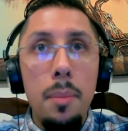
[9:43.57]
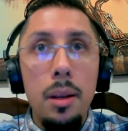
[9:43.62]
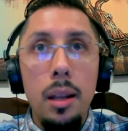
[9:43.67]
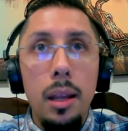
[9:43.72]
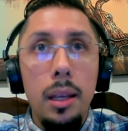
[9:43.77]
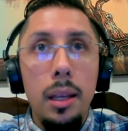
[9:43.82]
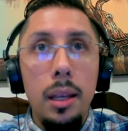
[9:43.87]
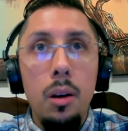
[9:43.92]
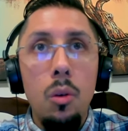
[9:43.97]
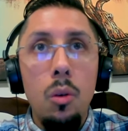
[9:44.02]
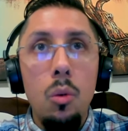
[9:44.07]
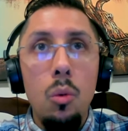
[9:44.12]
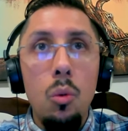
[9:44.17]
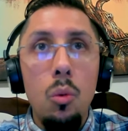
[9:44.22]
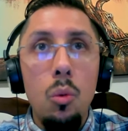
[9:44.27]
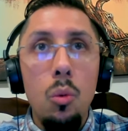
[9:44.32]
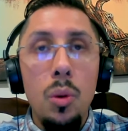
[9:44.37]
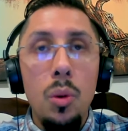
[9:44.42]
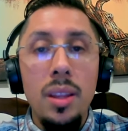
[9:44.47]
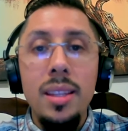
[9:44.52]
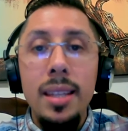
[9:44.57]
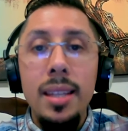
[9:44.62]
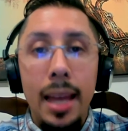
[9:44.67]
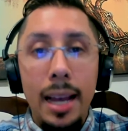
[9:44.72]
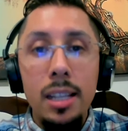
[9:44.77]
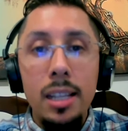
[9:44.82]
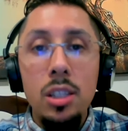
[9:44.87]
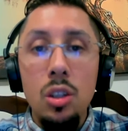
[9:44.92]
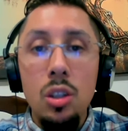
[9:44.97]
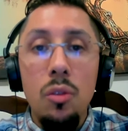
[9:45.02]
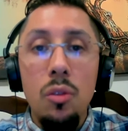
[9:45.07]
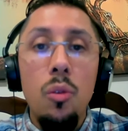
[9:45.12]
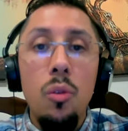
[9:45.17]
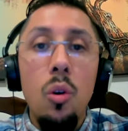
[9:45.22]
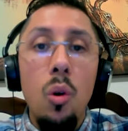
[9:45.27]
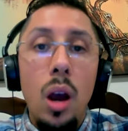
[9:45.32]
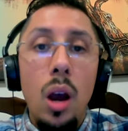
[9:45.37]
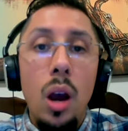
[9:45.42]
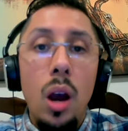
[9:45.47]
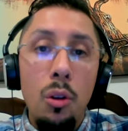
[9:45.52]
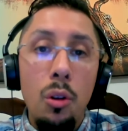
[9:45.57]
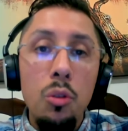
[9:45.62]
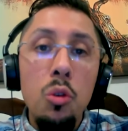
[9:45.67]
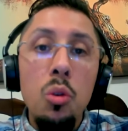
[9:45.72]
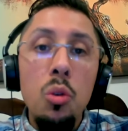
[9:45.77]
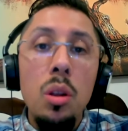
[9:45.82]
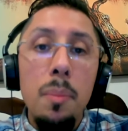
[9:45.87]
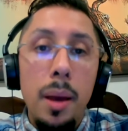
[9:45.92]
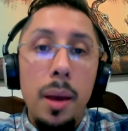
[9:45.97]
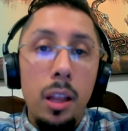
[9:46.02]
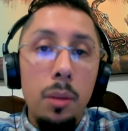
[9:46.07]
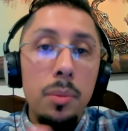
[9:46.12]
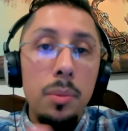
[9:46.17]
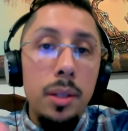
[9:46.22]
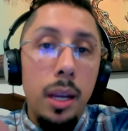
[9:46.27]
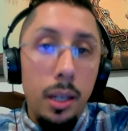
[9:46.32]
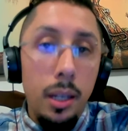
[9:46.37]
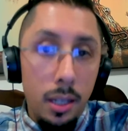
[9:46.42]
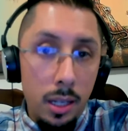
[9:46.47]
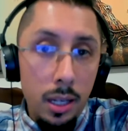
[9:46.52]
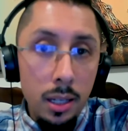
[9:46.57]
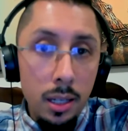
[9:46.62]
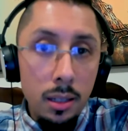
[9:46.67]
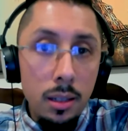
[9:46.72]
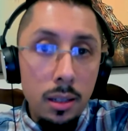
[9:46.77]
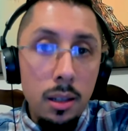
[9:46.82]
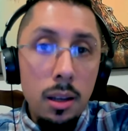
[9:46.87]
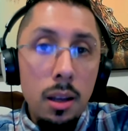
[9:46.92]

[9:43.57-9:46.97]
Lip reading: like with text of how do you develop the idea.